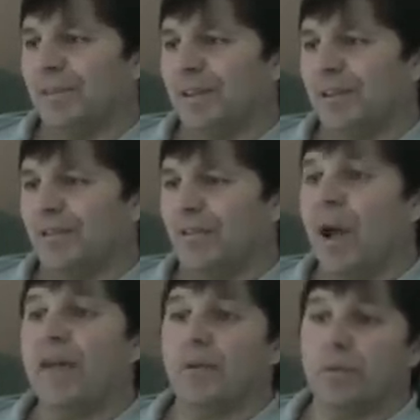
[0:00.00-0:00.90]
His
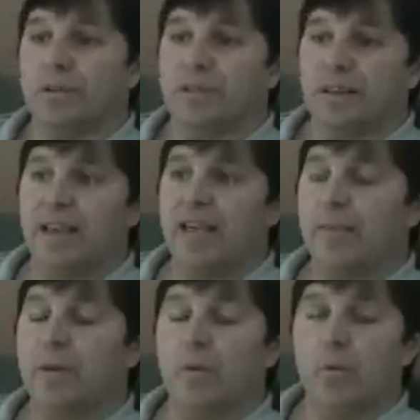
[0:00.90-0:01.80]
father was an
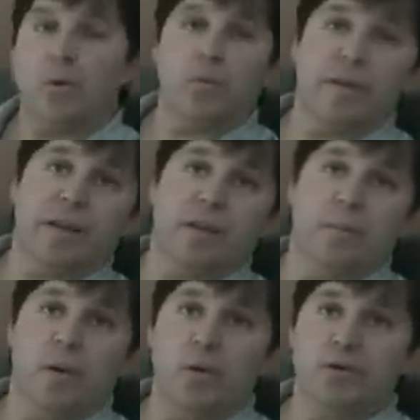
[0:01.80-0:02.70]
Academy Award-winning
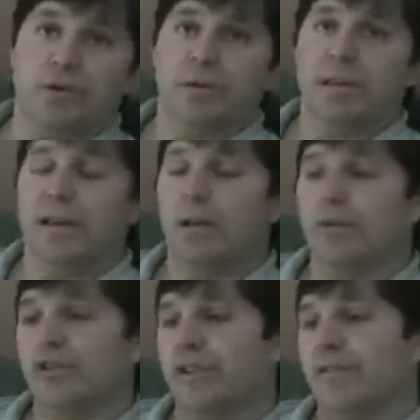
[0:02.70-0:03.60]
composer, Lalo
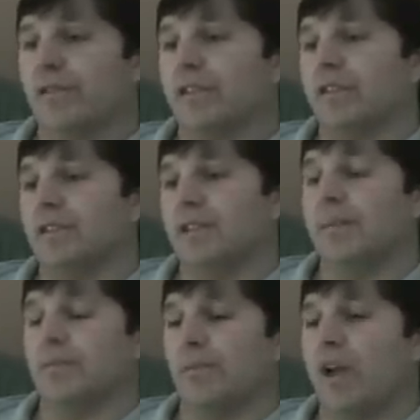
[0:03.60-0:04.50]
Schifrin. His
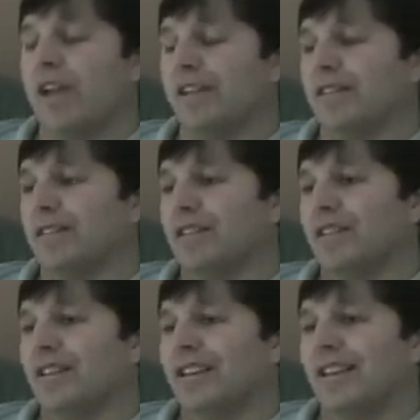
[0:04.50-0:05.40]
name's Ryan.
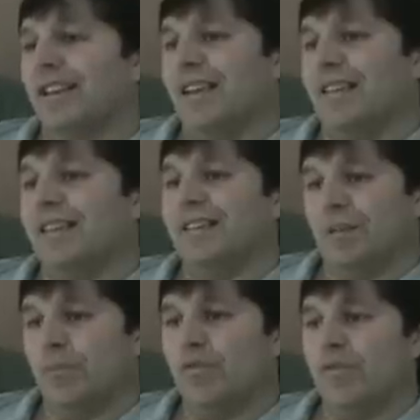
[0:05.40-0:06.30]
And he
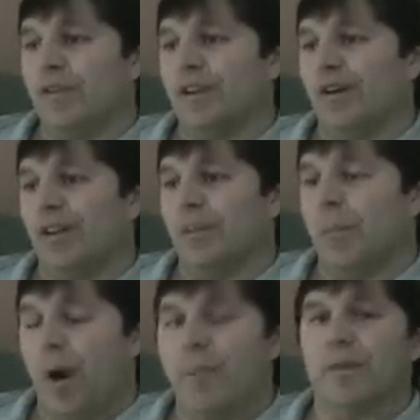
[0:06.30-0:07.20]
did a movie called
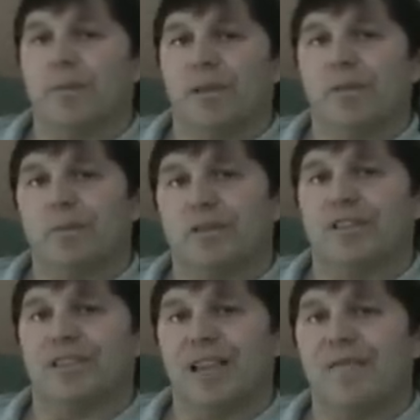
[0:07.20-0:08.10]
Abominable. It was on
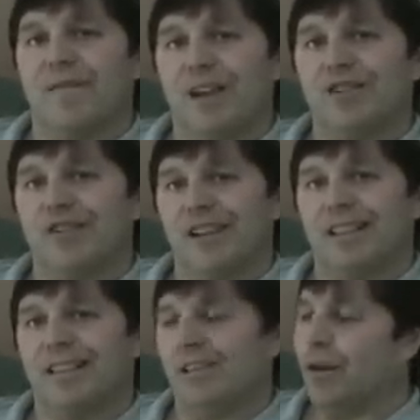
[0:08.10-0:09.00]
the Sci-Fi
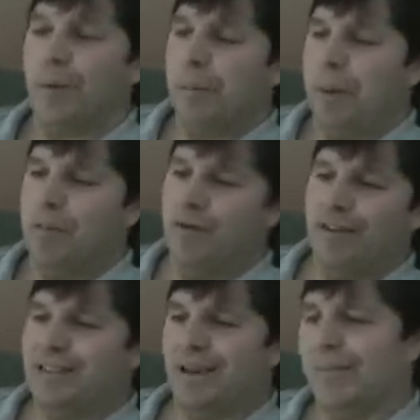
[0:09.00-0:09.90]
Channel, and he told me, my
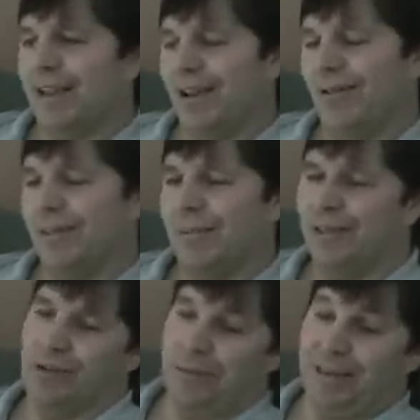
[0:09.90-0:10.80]
movie's coming out. And I'm
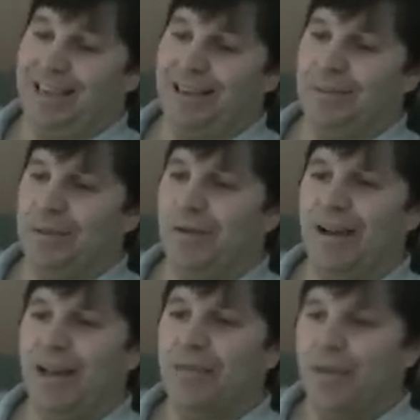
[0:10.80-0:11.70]
like, you're gonna be kidding me,
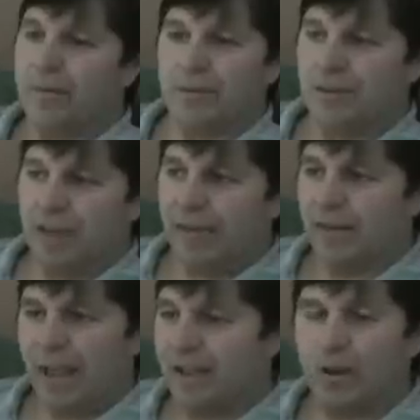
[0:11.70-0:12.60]
right? I
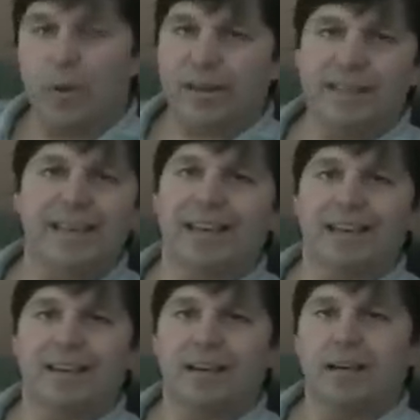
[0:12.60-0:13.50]
had no idea.
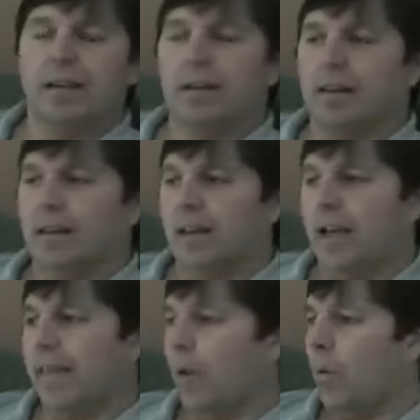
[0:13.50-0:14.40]
And
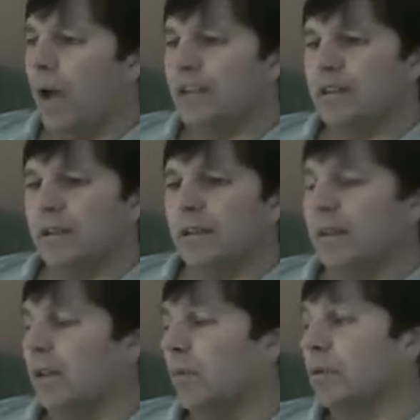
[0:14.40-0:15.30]
I watched it.
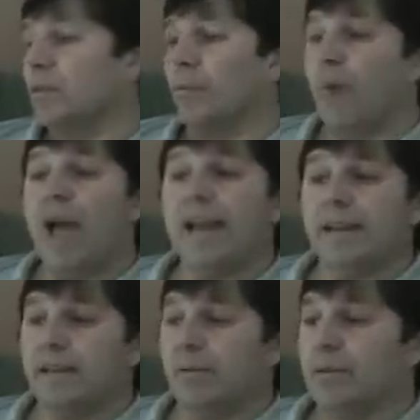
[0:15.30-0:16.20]
It was a
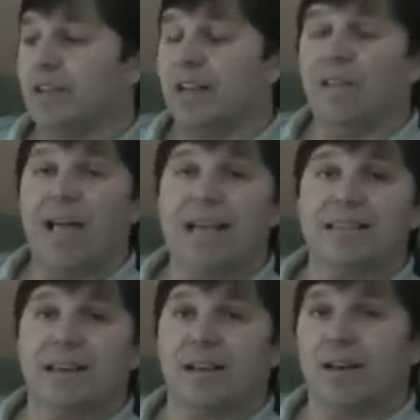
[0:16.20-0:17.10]
riot. It was a
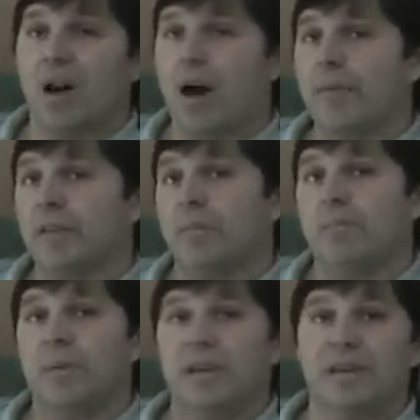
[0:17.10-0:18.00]
classic comedy,
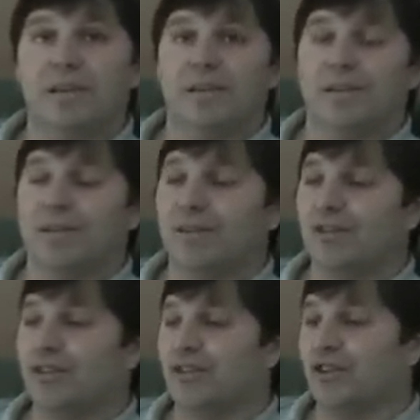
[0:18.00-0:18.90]

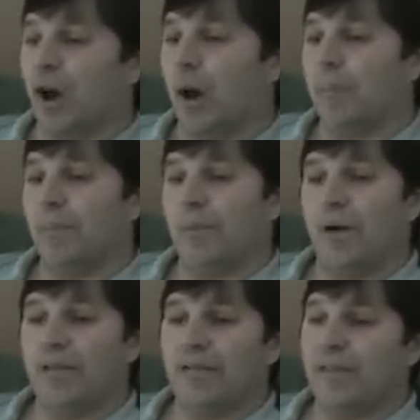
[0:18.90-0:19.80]
chomp
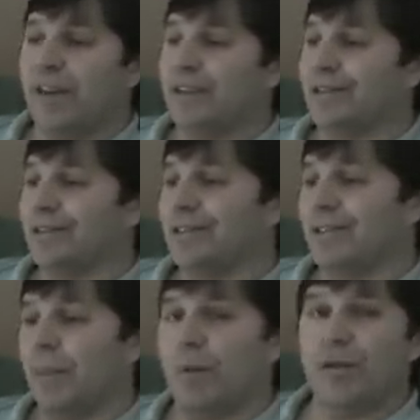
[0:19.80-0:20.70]
on the face,
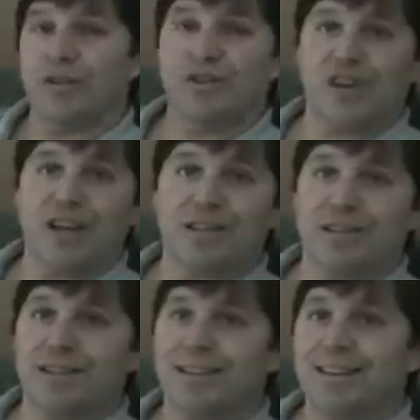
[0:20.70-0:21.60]
step on the
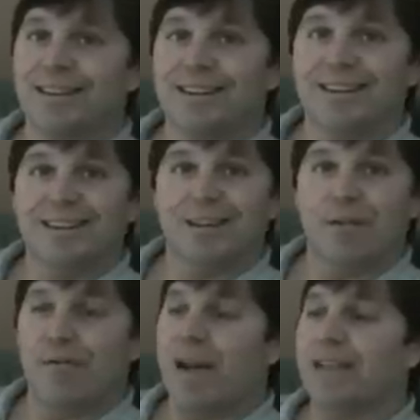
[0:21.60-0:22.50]
chest,
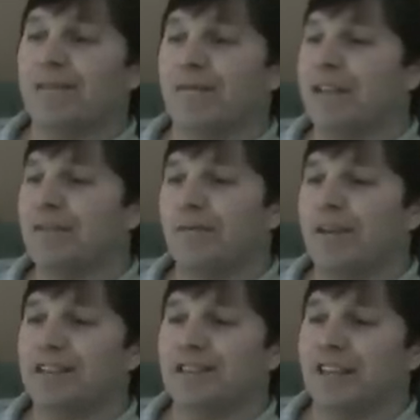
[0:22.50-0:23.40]
find inventive
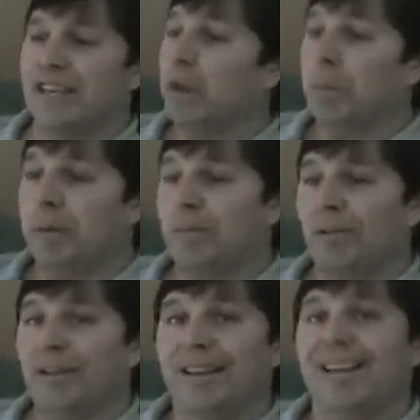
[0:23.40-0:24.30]
ways to kill people.